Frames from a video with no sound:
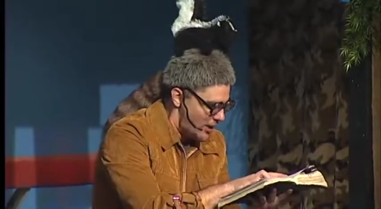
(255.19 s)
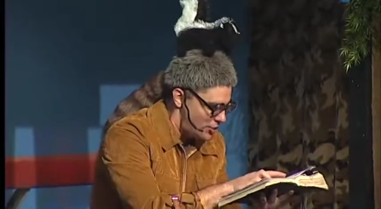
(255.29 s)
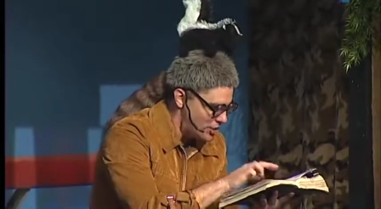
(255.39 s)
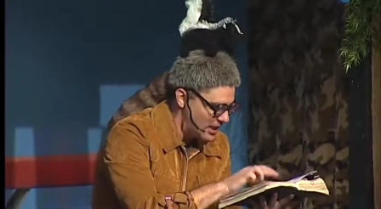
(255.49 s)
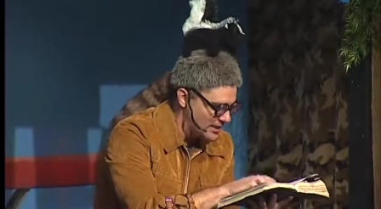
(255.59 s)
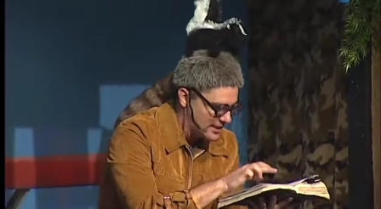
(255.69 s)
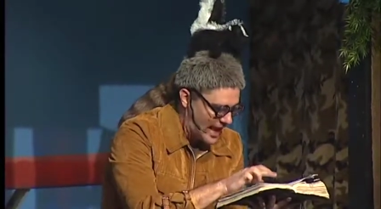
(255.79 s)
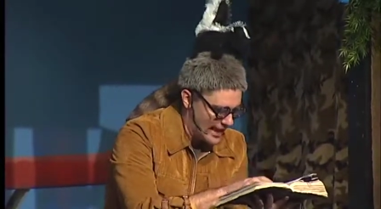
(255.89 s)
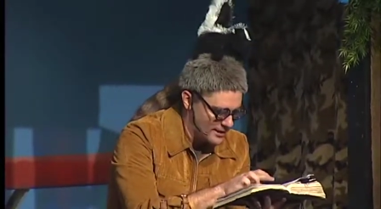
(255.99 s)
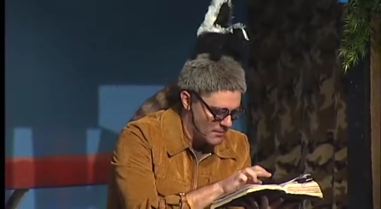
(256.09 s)
Jesus
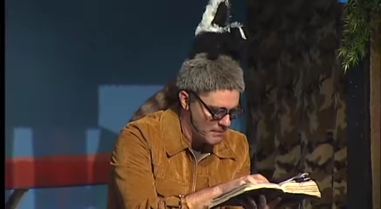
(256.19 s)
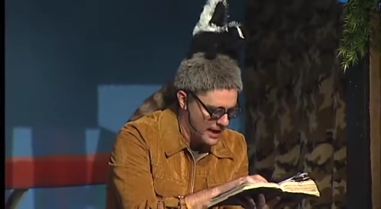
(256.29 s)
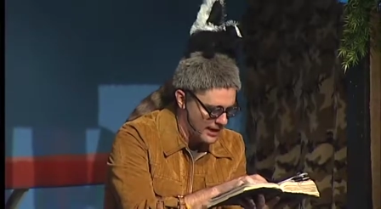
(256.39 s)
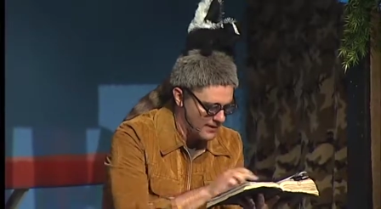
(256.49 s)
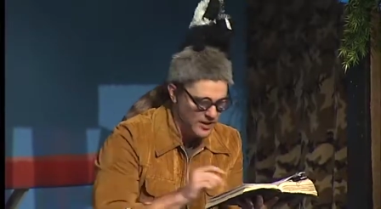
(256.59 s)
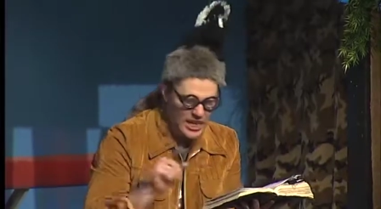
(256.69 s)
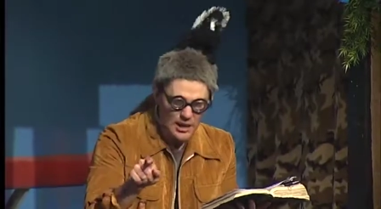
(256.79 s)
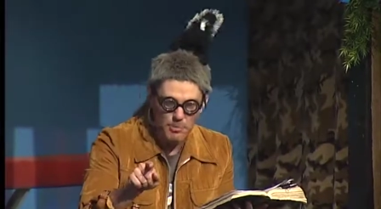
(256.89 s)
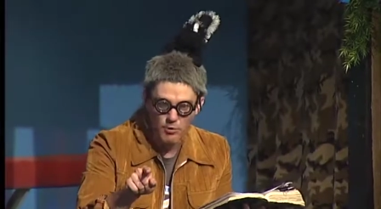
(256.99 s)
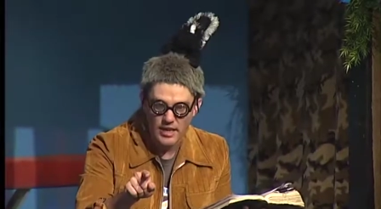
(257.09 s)
asked the man if he
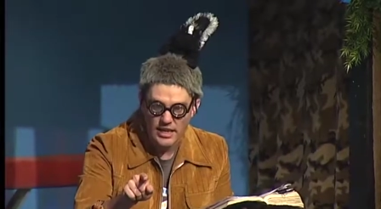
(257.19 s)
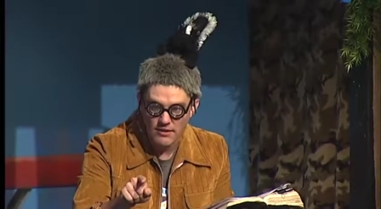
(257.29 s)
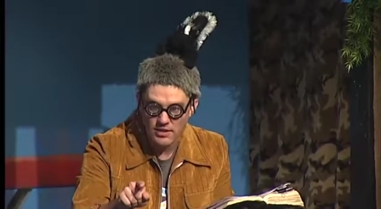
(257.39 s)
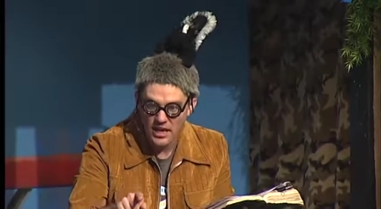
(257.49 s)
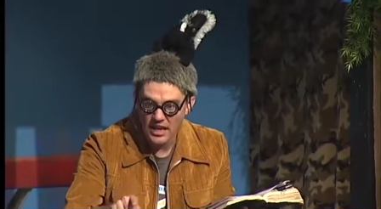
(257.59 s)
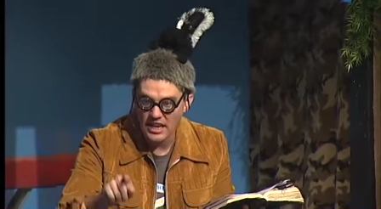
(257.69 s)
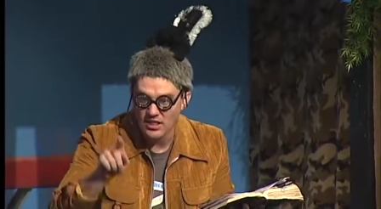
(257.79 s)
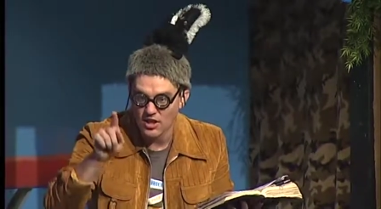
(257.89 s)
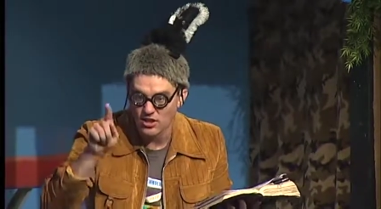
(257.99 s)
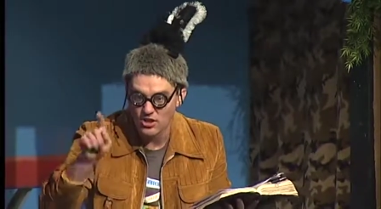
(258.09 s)
believed in
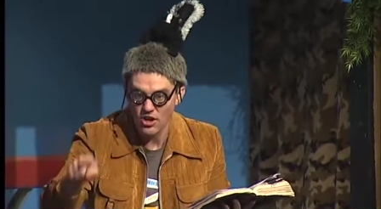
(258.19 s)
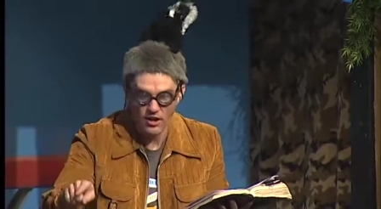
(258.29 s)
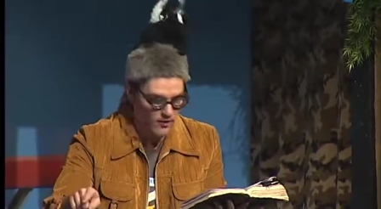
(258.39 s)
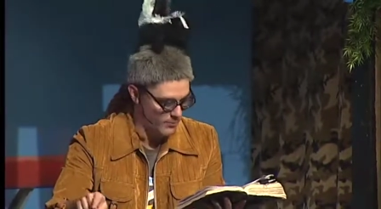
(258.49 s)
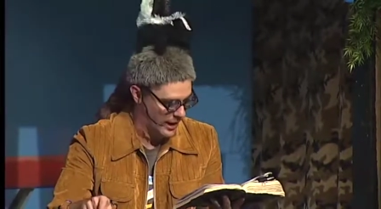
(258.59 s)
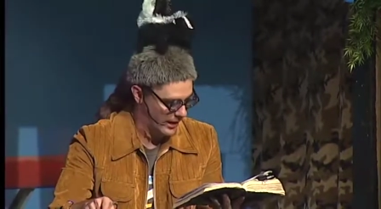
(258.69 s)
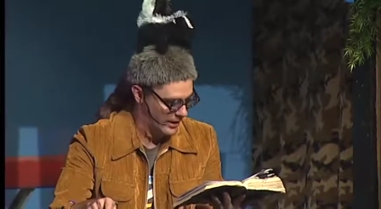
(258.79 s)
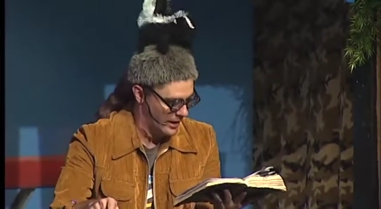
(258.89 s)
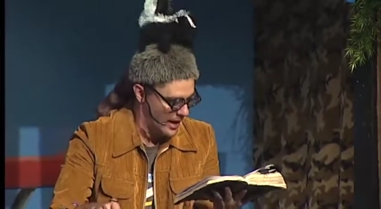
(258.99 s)
the Son of Man.